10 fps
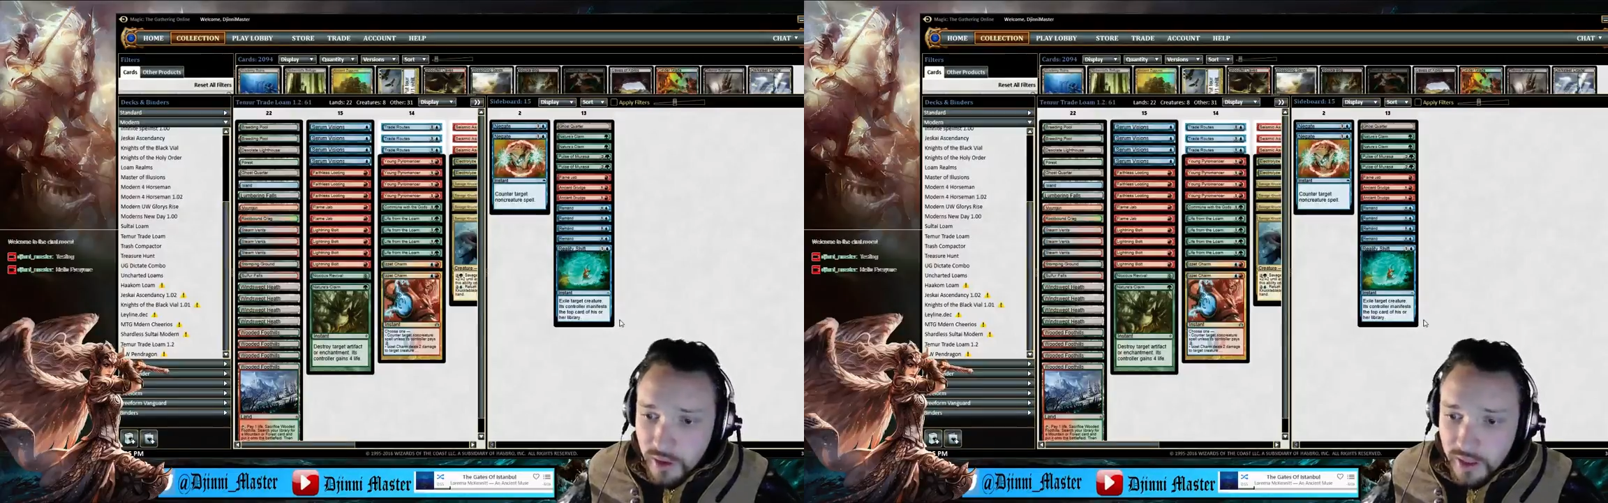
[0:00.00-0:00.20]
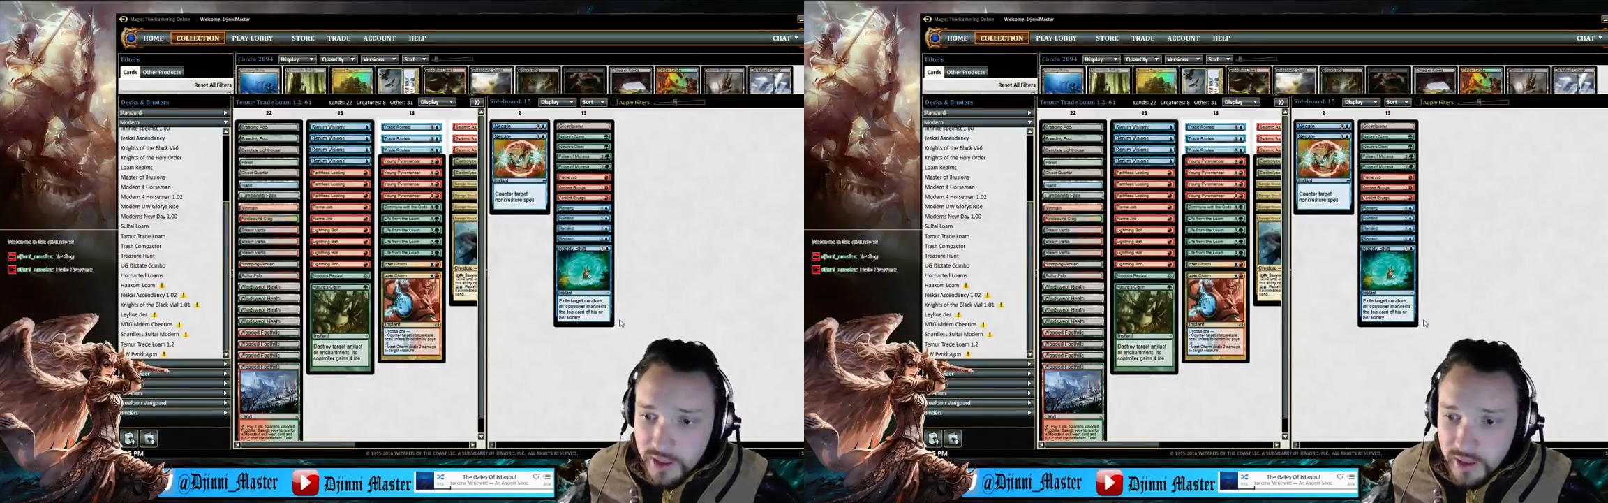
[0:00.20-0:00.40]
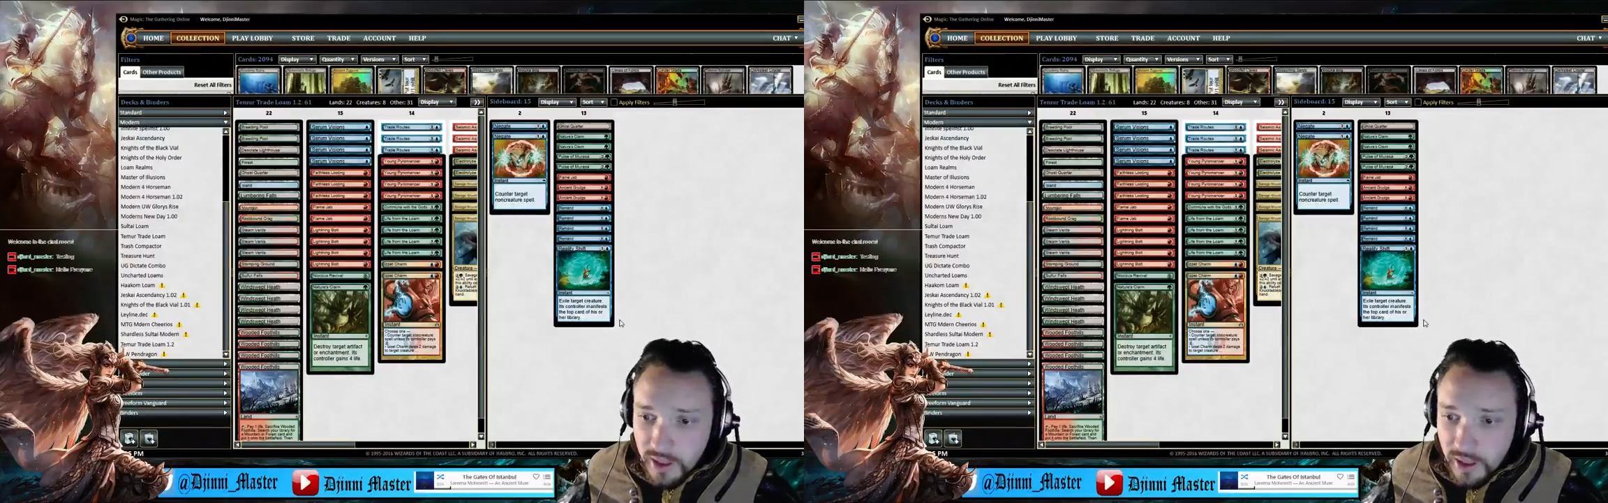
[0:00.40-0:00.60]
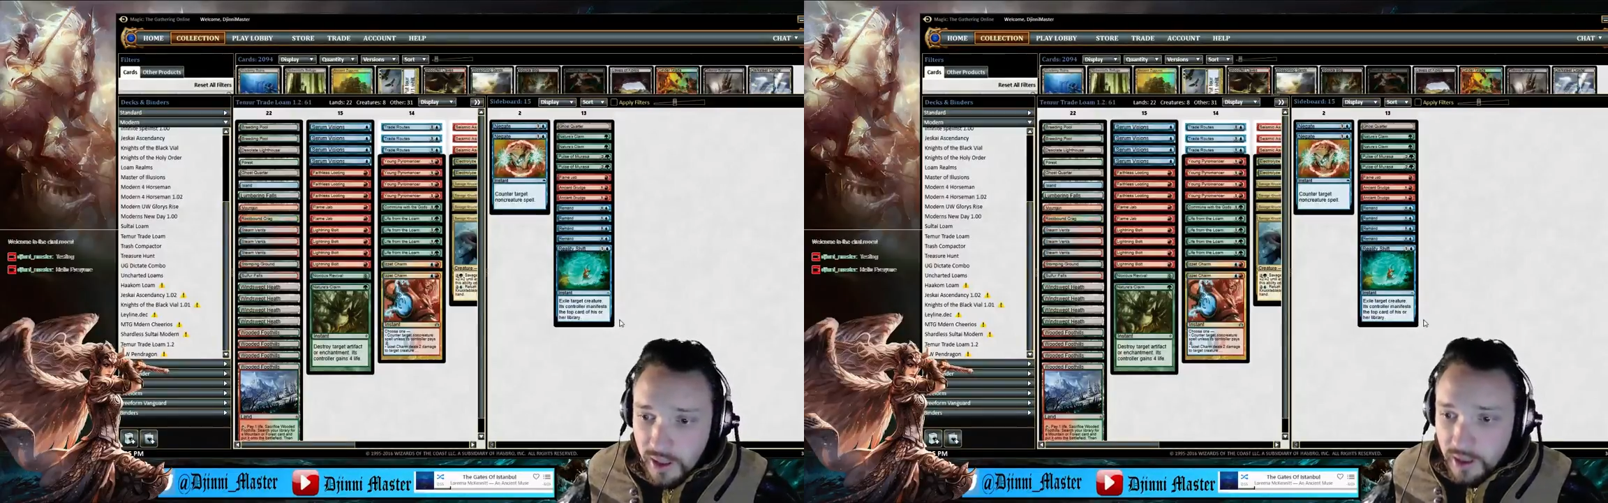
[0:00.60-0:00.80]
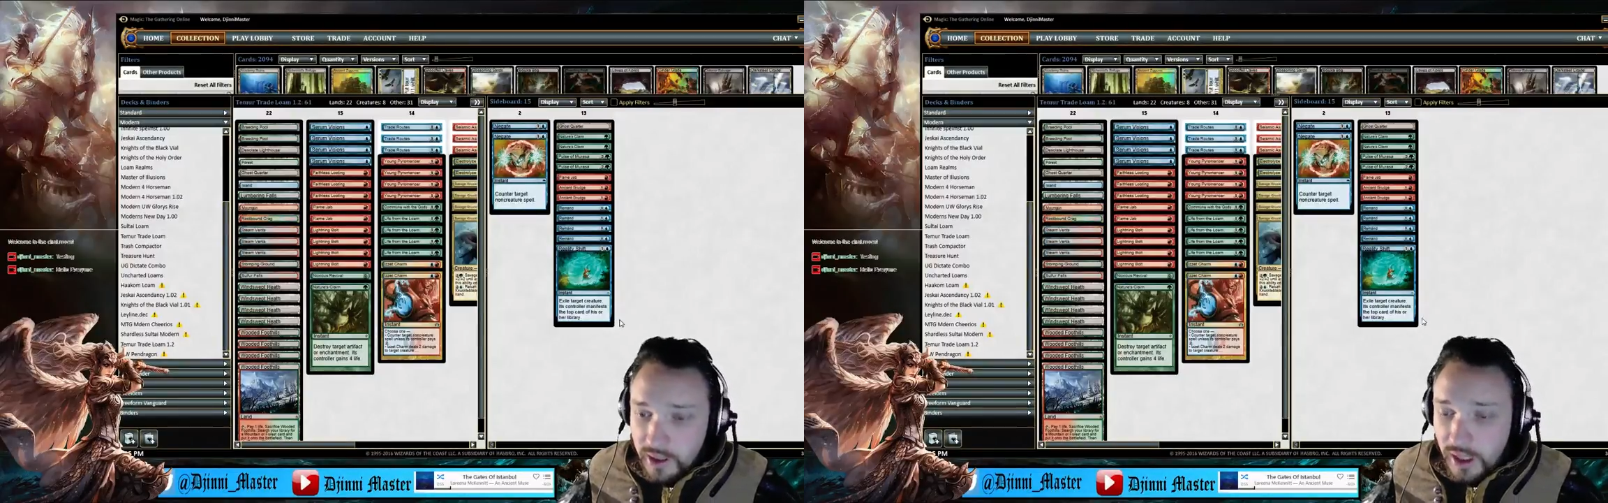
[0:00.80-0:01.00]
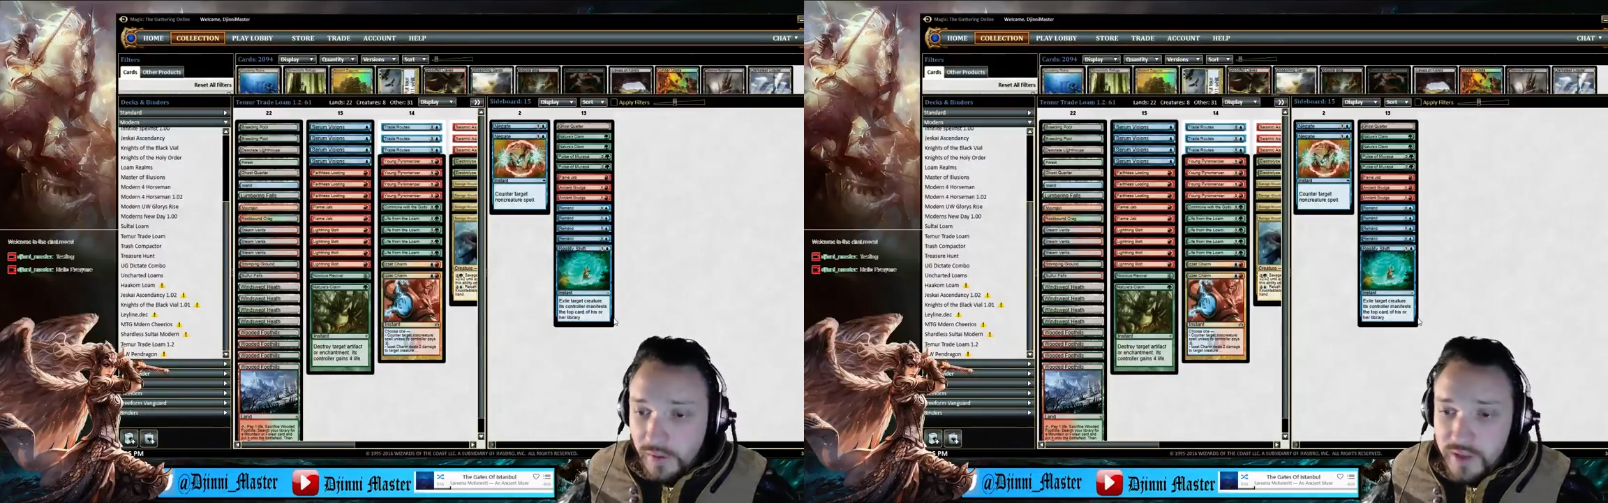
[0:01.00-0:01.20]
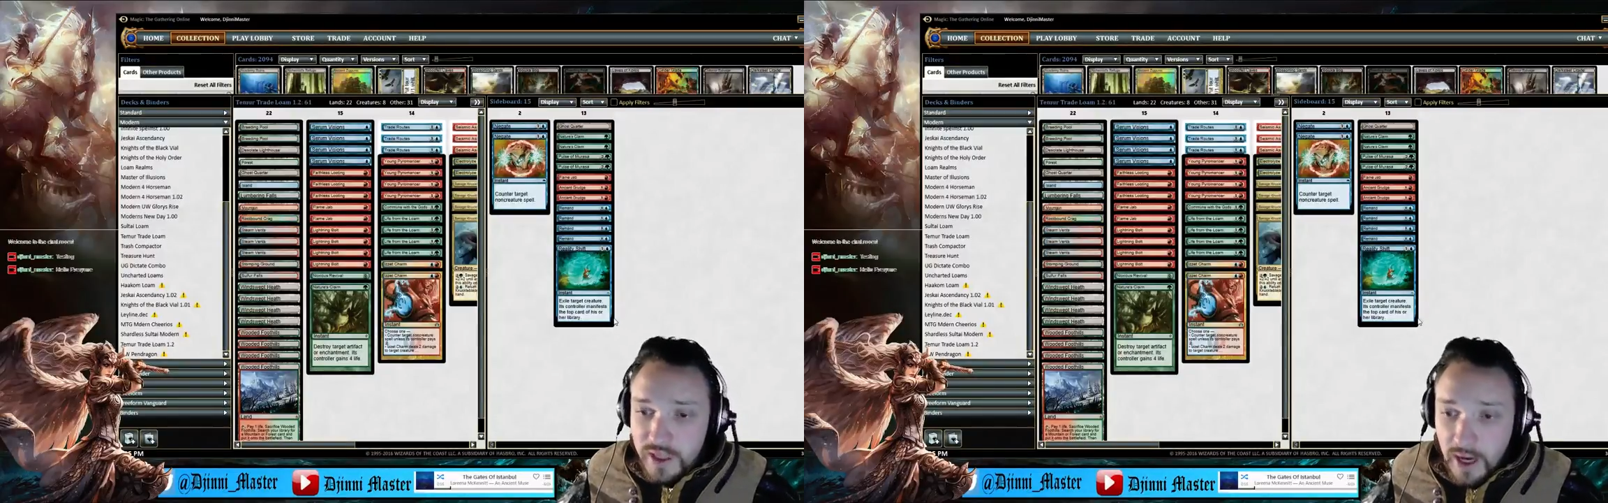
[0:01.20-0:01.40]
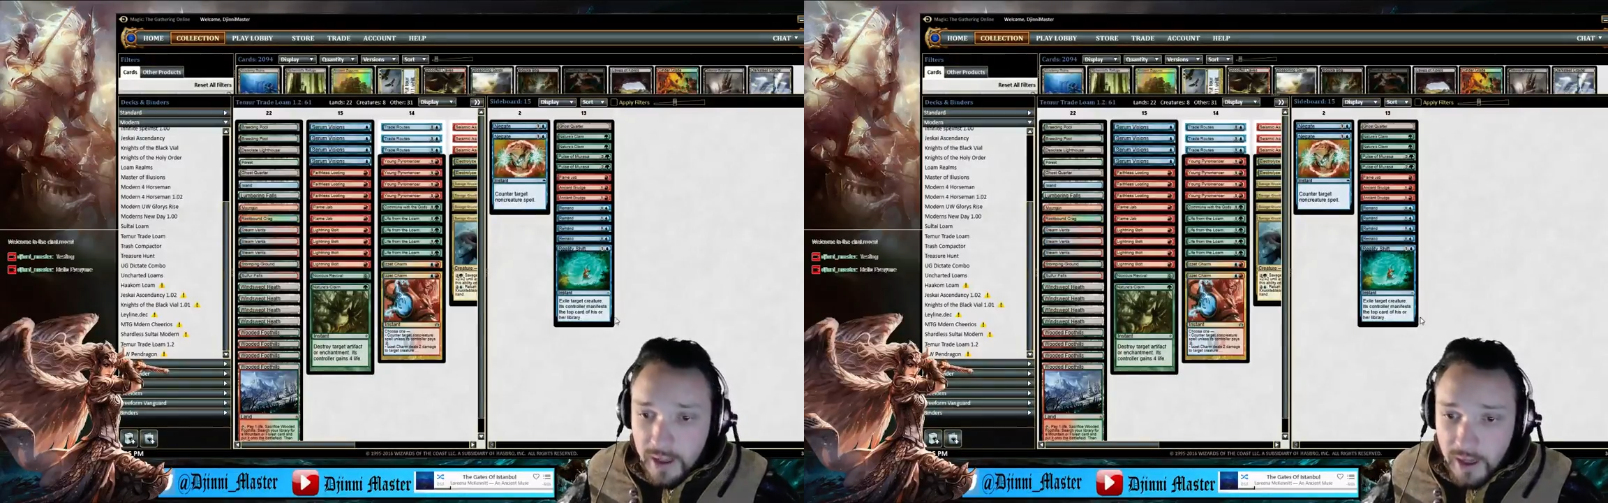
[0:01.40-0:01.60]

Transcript: against a Gifts deck,